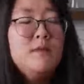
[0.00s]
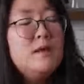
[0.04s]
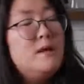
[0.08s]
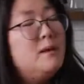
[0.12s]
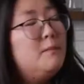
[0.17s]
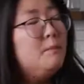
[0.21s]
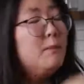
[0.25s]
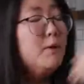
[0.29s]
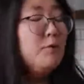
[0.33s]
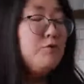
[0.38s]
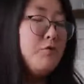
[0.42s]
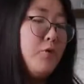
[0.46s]
I'm
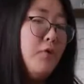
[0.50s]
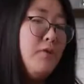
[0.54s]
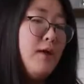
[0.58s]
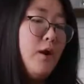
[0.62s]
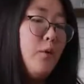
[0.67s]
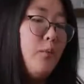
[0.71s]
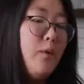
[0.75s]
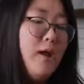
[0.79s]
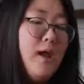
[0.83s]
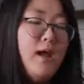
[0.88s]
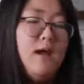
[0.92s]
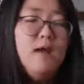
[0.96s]
gonna throw
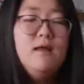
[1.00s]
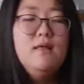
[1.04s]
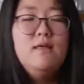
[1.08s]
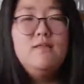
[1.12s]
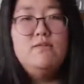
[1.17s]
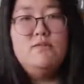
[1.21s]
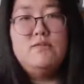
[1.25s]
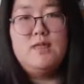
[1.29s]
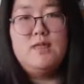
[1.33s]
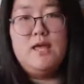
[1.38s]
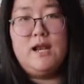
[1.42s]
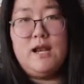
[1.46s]
that away,
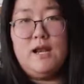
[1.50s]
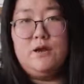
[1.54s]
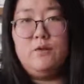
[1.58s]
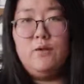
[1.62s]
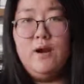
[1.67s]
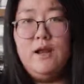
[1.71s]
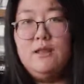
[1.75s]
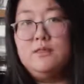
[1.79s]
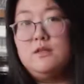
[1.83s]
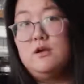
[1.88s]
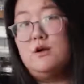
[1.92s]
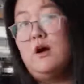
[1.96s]
and then I
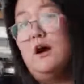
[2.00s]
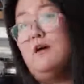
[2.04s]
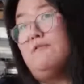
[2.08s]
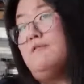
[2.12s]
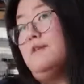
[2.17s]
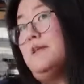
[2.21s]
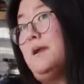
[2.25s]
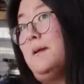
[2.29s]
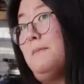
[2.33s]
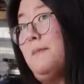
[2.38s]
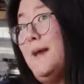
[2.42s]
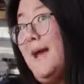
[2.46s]
grind the coffee
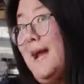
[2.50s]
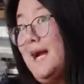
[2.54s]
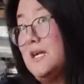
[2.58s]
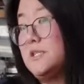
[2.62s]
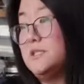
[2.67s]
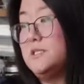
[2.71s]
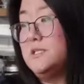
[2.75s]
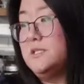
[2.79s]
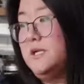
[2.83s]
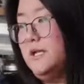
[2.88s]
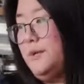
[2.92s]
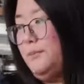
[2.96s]
that I'm
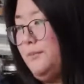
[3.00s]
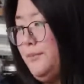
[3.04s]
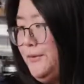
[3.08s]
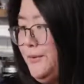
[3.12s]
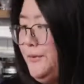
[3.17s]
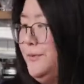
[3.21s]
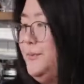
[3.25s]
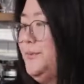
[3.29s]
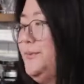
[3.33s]
actually gonna brew.